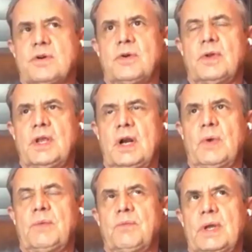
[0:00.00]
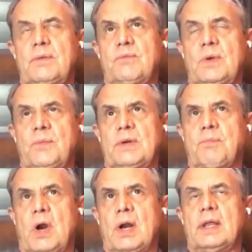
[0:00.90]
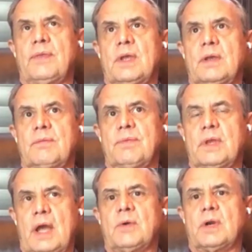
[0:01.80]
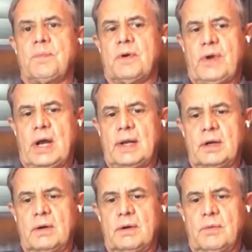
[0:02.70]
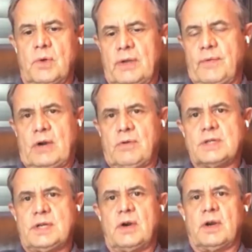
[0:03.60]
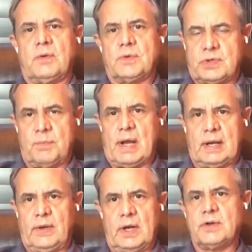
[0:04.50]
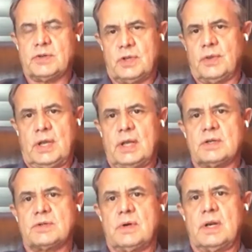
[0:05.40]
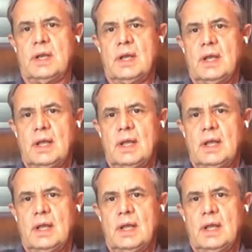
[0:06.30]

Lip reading: true. When we brought in the equity provider, one of our criteria was somebody that understood the industry.